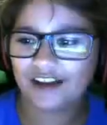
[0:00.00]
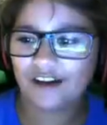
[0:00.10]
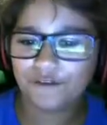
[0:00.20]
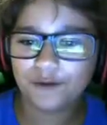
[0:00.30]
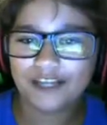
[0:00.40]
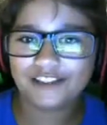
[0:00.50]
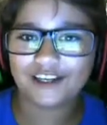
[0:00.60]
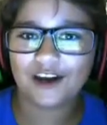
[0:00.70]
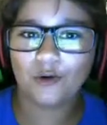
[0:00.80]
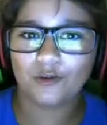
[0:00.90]
a few days
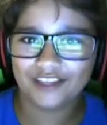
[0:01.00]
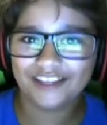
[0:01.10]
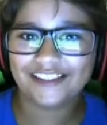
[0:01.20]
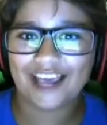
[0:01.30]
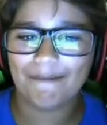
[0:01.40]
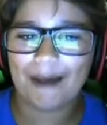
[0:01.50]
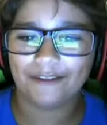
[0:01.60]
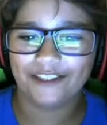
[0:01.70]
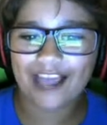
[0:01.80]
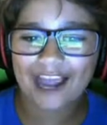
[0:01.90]
ago, this came
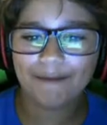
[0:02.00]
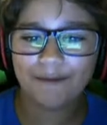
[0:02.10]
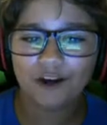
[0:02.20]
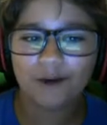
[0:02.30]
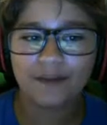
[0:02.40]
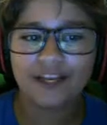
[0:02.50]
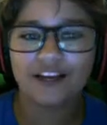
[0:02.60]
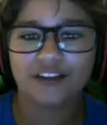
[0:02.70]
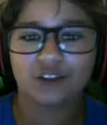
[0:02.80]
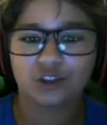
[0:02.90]
out, the
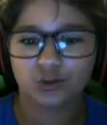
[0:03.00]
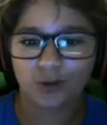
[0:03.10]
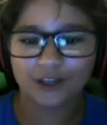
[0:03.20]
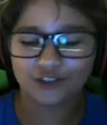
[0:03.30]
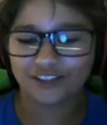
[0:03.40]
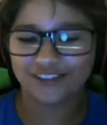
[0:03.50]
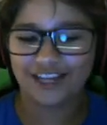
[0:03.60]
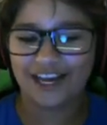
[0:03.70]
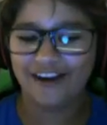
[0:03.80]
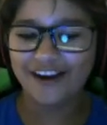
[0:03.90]
APRP Construction
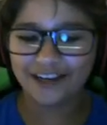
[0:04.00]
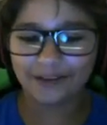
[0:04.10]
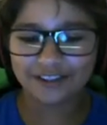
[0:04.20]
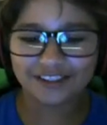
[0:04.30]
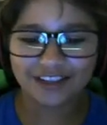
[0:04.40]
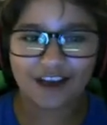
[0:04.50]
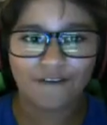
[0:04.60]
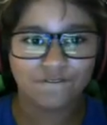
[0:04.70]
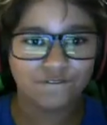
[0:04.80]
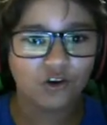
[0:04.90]
Site. Now this is
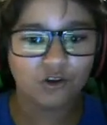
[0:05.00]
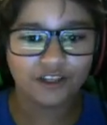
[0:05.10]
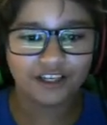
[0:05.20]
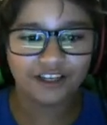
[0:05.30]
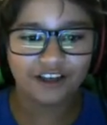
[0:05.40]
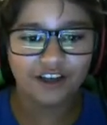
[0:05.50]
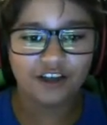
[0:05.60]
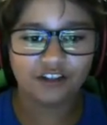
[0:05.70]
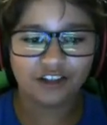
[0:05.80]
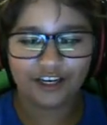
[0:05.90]
like a fully
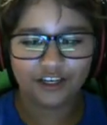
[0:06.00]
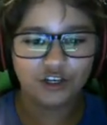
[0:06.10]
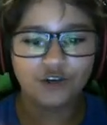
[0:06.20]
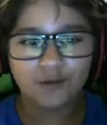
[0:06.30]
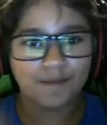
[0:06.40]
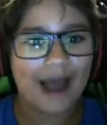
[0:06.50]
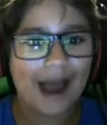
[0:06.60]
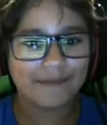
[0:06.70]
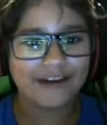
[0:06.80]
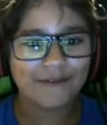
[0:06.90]
like new
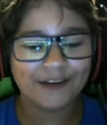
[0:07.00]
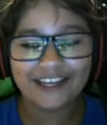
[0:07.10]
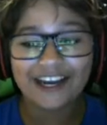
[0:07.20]
map and everything.